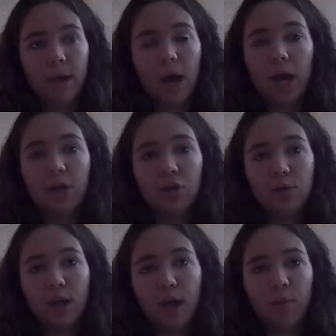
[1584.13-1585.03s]
I
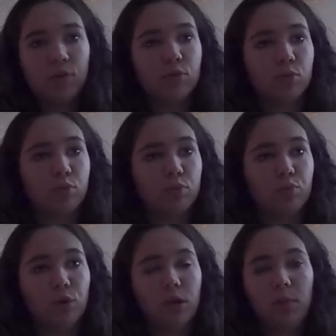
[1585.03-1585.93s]
knew that it was
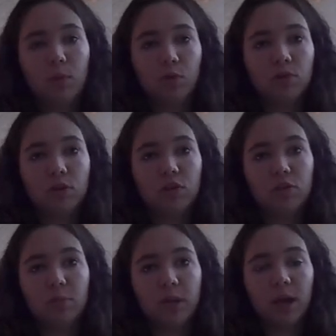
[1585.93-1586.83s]
really mostly
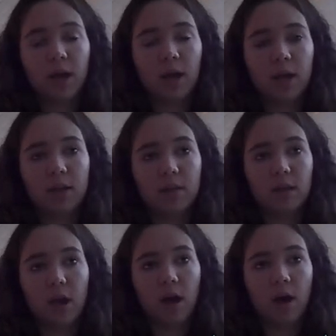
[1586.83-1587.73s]
just because
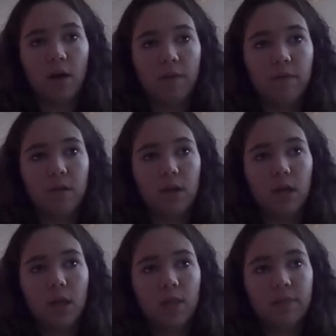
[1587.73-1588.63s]
of
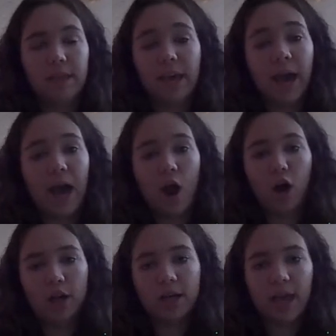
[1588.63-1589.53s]
they ha
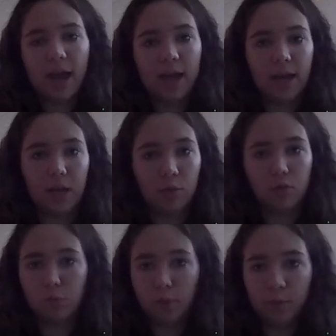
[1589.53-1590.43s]
already had
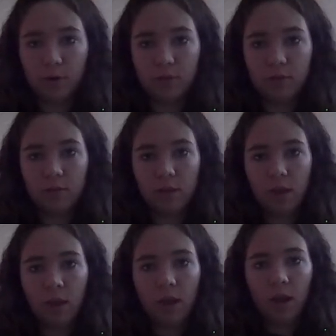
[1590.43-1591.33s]
eight swimmers
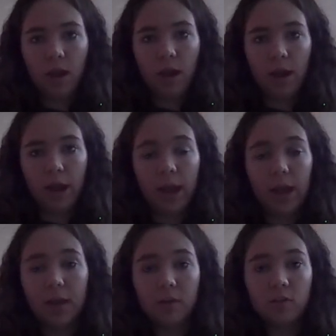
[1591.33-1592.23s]

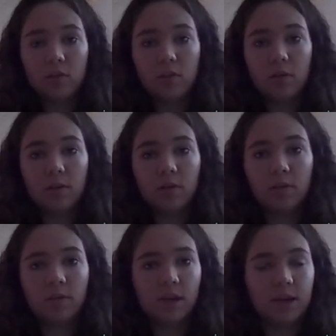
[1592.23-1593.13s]
and
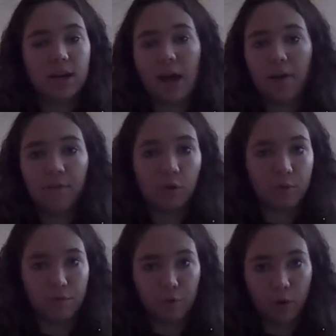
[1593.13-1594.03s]
they didn't have
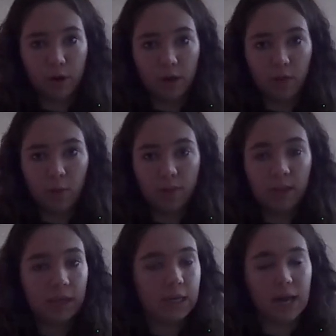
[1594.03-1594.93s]
room for another one.
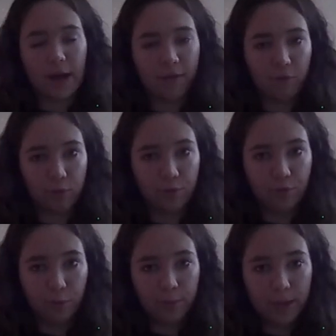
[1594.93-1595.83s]
They didn't have room
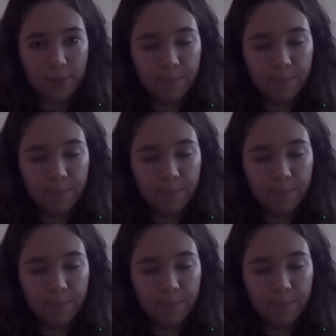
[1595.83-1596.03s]
for me